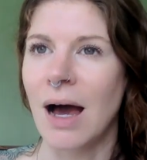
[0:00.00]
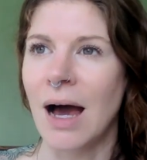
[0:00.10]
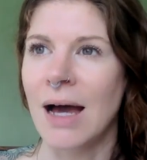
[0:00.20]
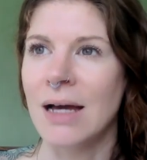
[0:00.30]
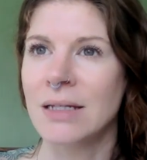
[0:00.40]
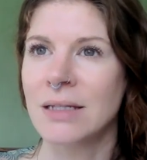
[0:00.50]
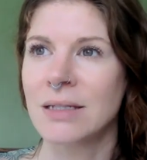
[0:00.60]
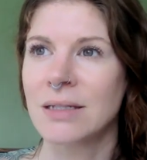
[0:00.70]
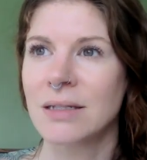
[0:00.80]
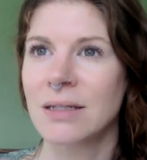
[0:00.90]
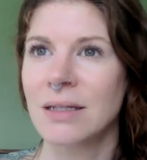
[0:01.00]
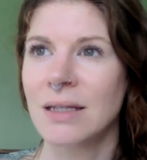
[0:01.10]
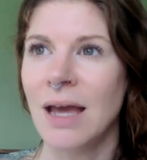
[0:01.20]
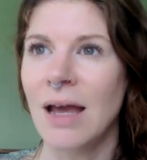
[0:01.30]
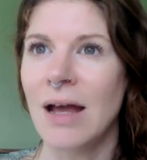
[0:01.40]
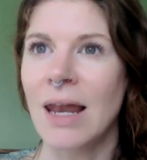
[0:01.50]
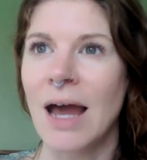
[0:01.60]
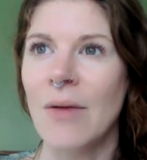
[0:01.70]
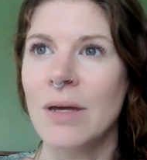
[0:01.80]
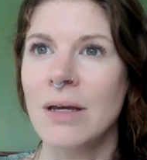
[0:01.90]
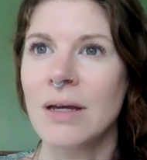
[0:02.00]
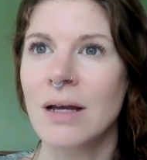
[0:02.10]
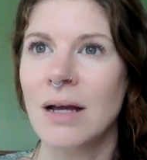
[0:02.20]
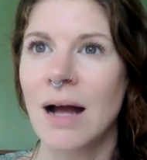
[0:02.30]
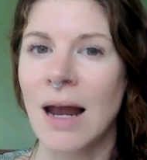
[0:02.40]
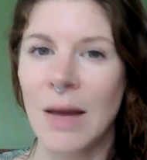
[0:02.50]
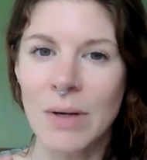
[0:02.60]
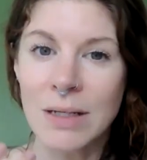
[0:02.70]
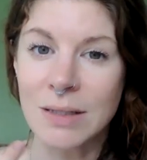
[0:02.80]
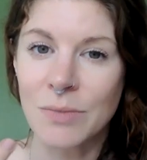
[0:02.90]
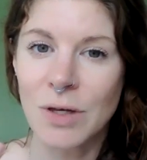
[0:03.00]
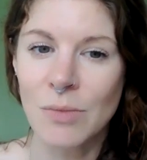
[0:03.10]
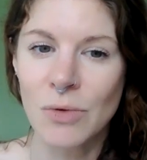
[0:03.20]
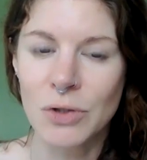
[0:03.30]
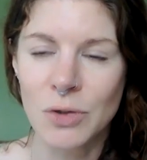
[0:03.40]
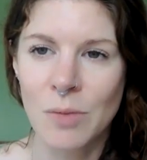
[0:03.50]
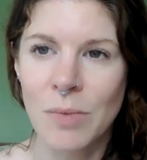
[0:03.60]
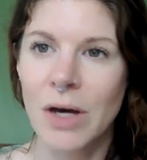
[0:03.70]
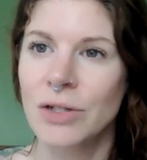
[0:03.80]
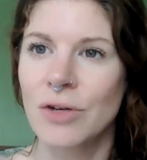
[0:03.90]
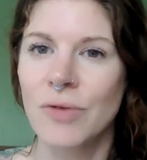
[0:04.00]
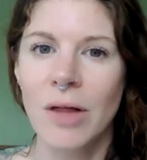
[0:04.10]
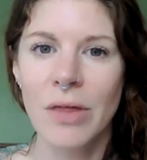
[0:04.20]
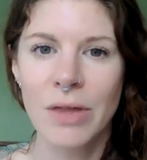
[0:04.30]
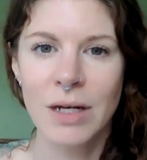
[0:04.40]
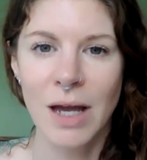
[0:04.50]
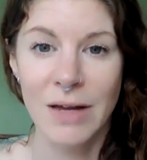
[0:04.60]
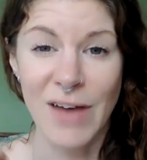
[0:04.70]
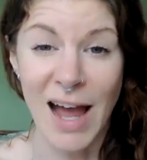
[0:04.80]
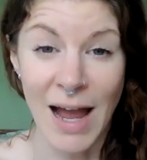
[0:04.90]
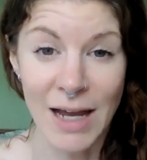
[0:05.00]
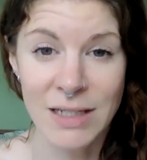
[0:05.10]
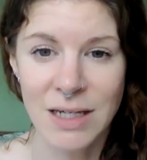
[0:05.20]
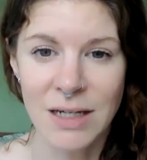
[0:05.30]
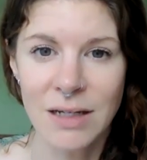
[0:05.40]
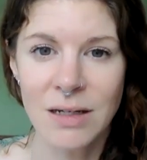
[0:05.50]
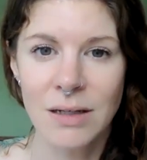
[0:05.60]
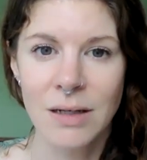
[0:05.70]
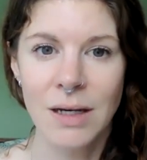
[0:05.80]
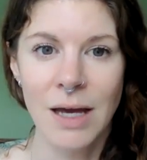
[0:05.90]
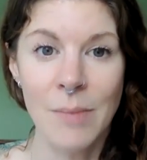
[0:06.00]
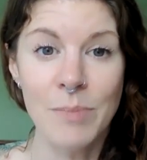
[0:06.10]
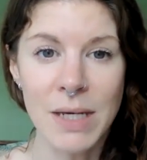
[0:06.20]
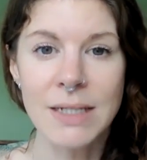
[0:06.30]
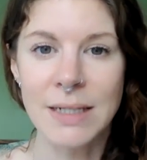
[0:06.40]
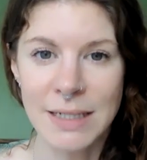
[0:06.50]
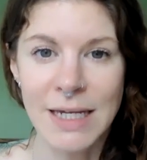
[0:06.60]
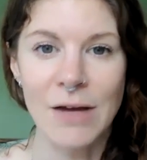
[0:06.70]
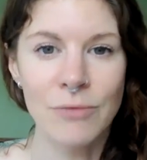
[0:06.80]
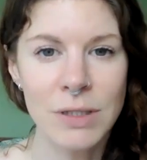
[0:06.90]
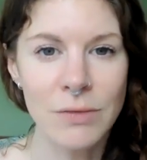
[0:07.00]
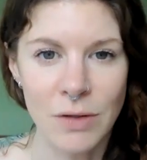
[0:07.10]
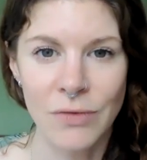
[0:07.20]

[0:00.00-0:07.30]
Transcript: And yeah, allowing something more to emerge. So rather than kind of acting immediately to get rid of the